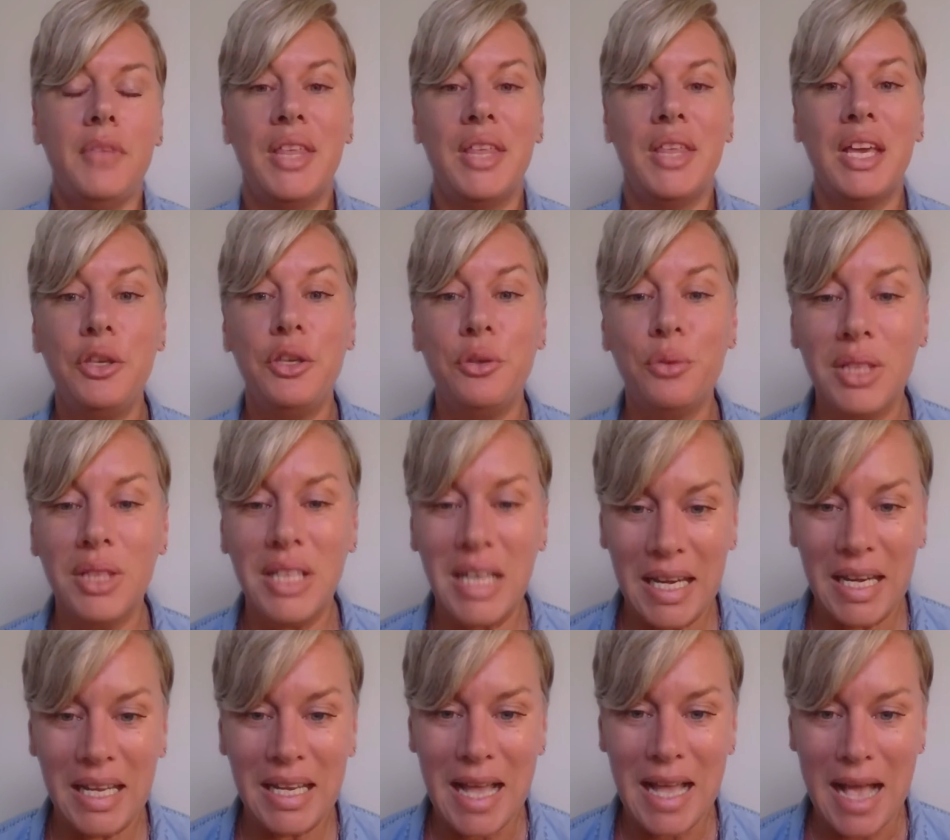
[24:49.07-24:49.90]
that you
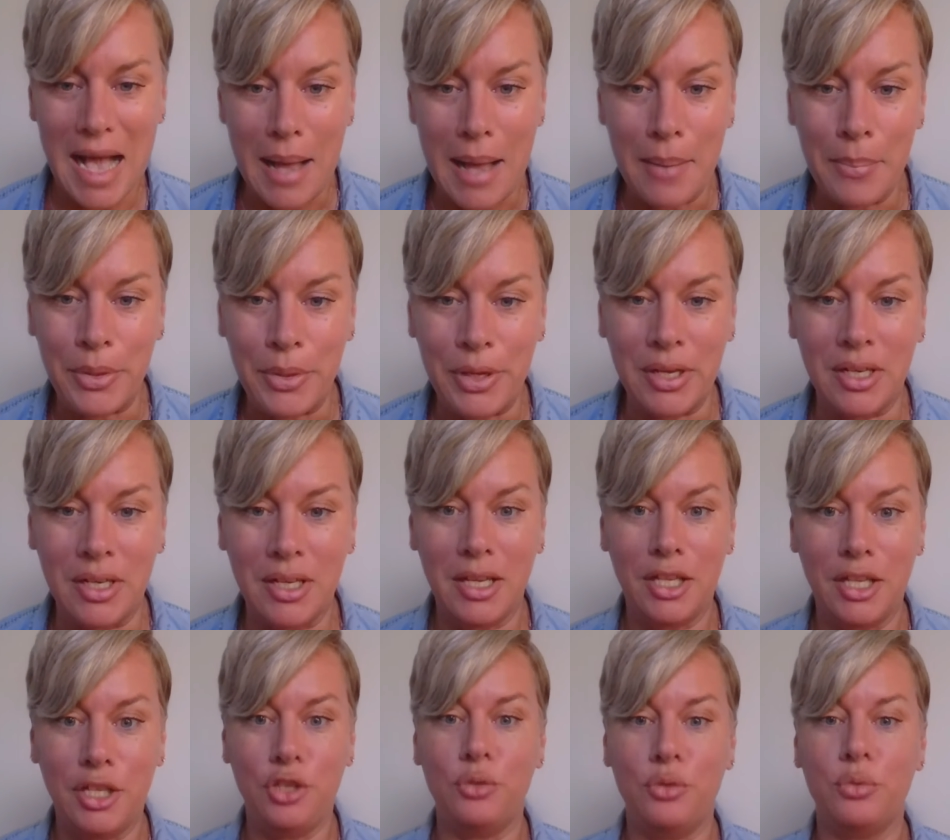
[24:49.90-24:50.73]
let it happen
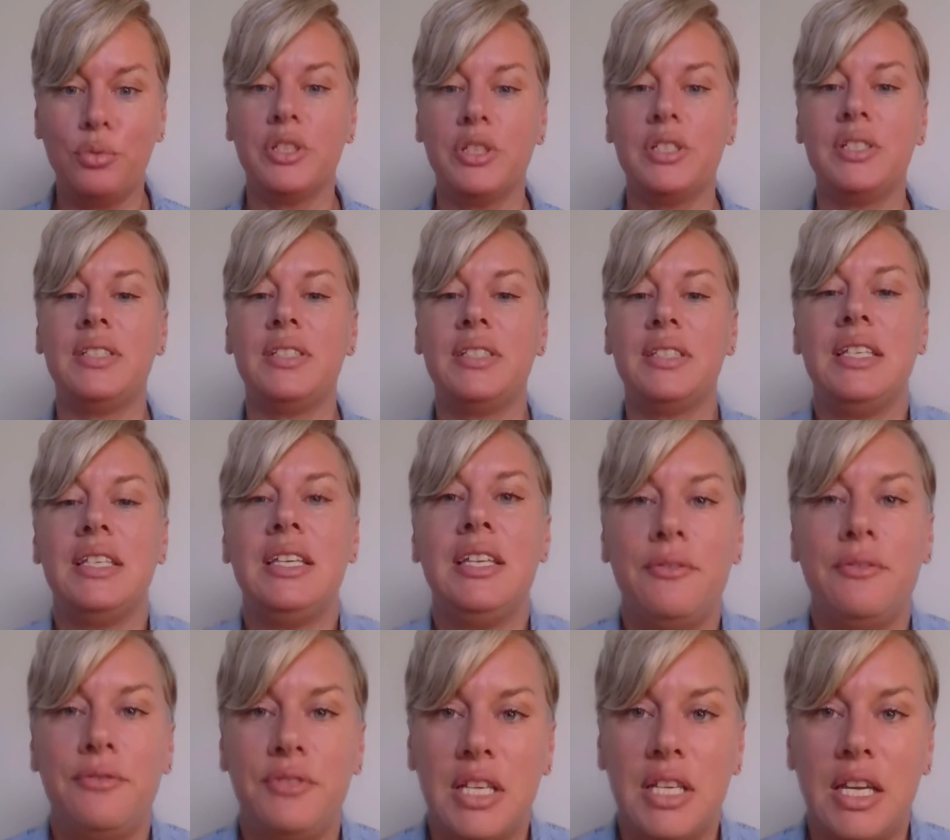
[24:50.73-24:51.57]
and you
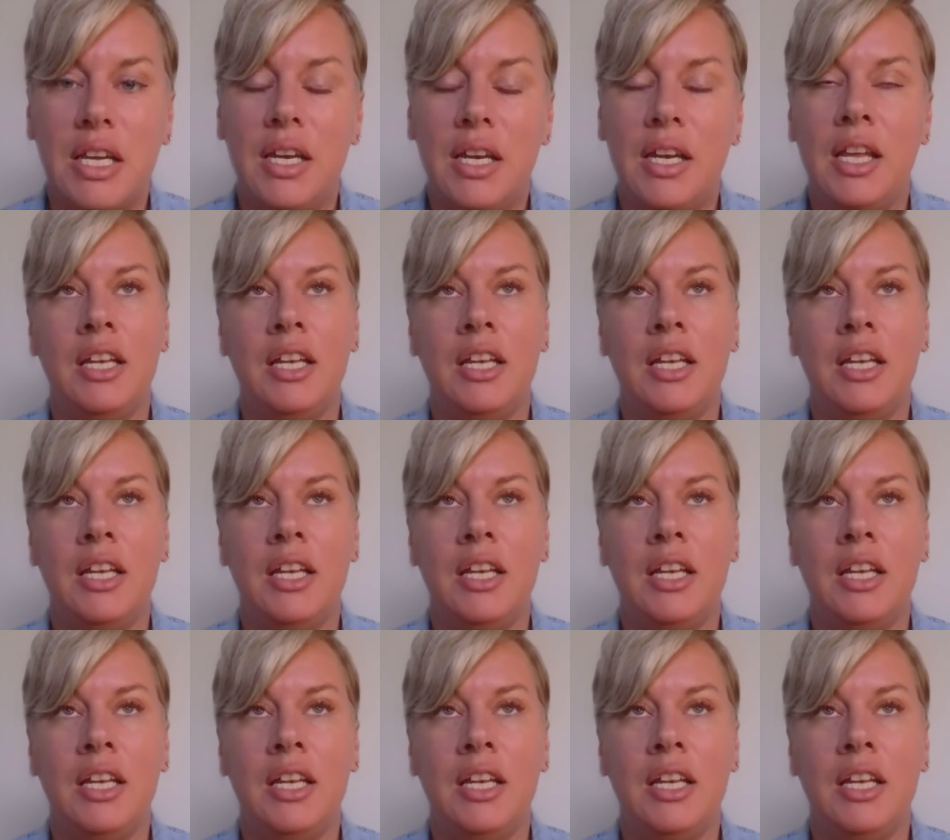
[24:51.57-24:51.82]
received it.